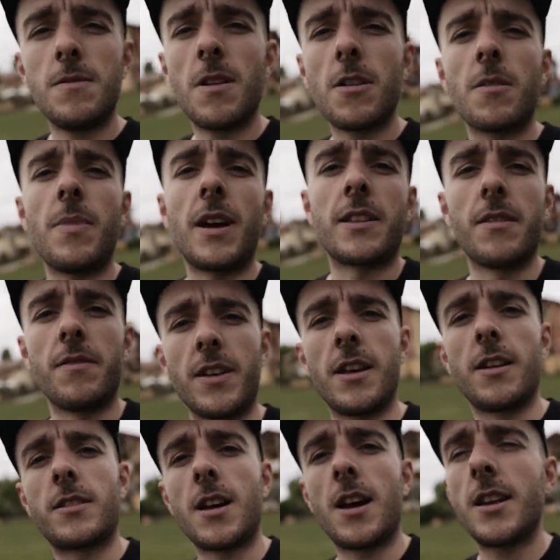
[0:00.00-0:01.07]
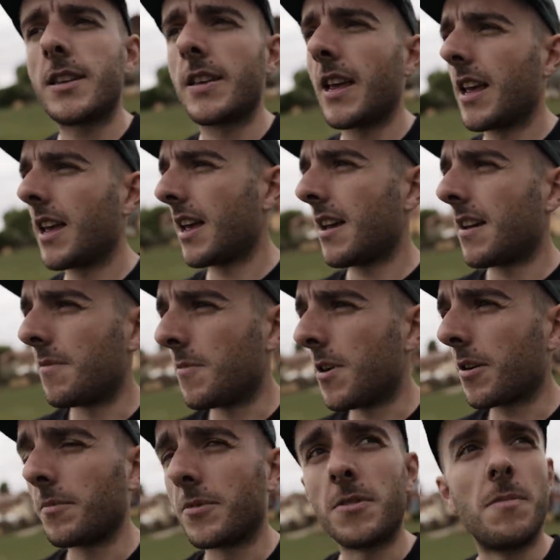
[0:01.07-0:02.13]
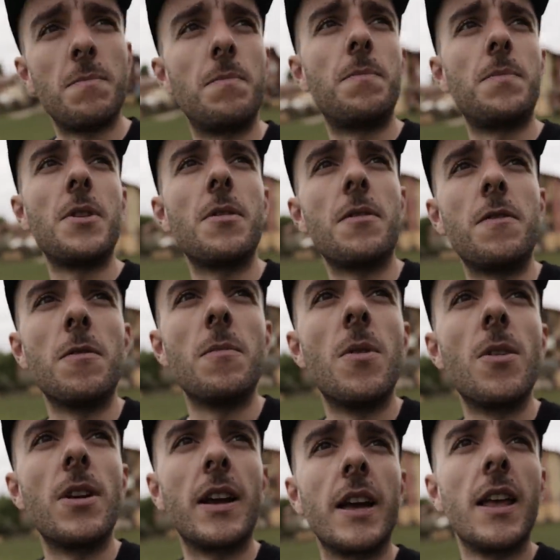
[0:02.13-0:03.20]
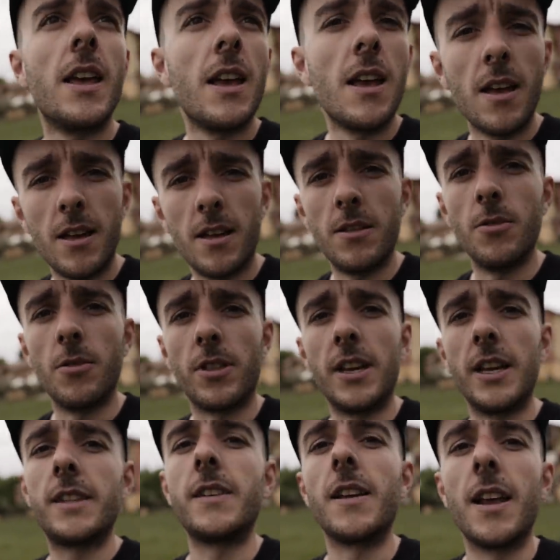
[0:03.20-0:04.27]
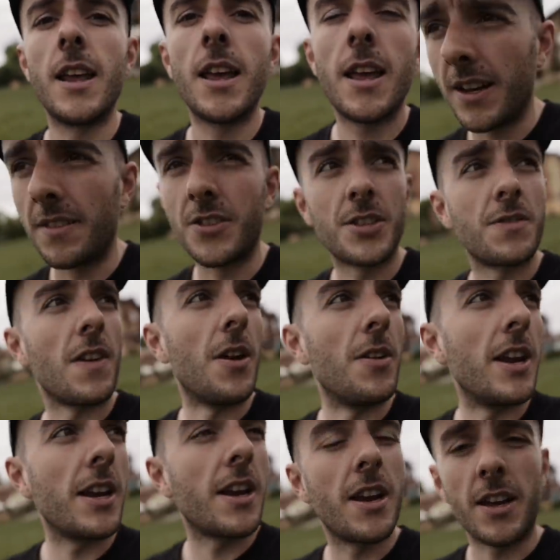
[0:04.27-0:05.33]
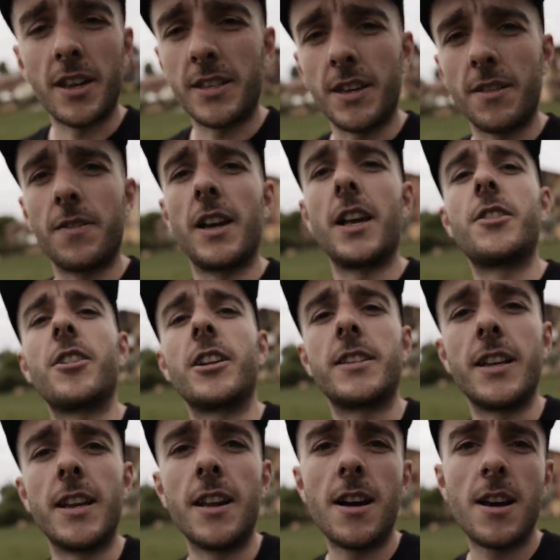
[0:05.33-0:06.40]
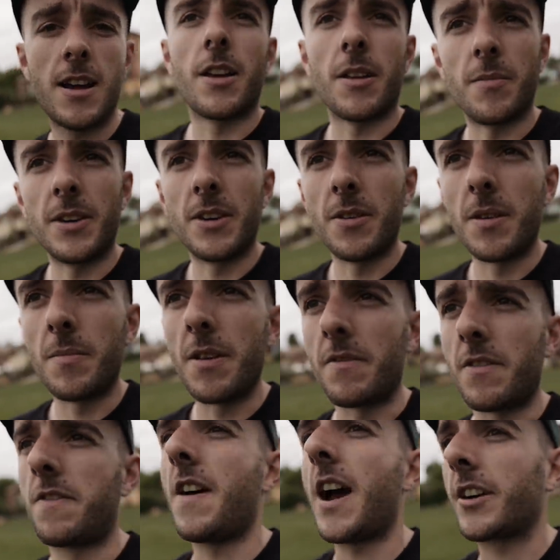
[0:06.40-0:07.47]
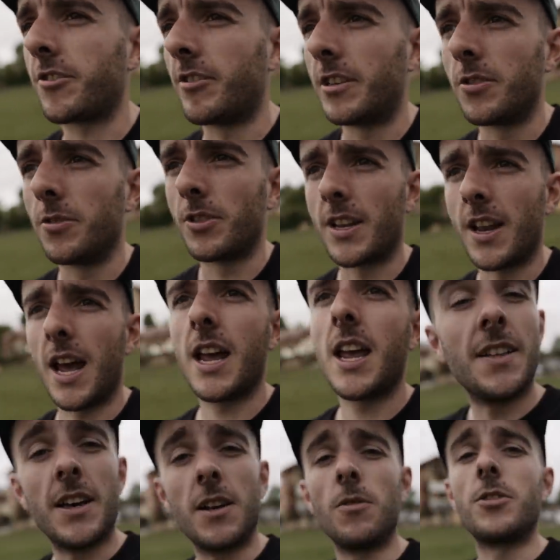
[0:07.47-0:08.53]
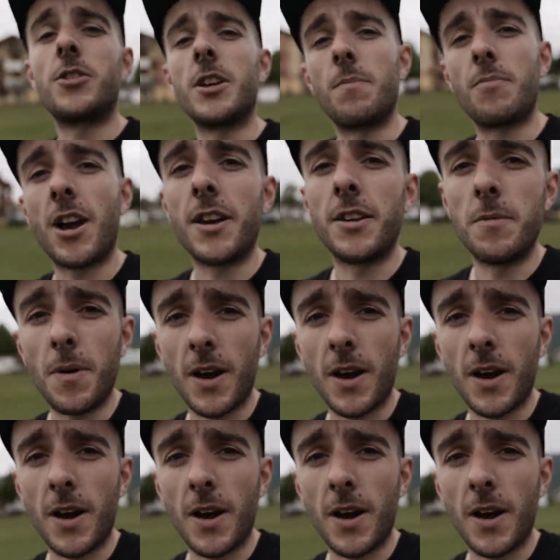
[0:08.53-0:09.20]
Welcome back to the videos, guys, and welcome to a beautiful morning in northern Italy. I've just flown in courtesy of Wilier Triestina. Going to be doing a bit of a factory tour today, and they're launching a brand new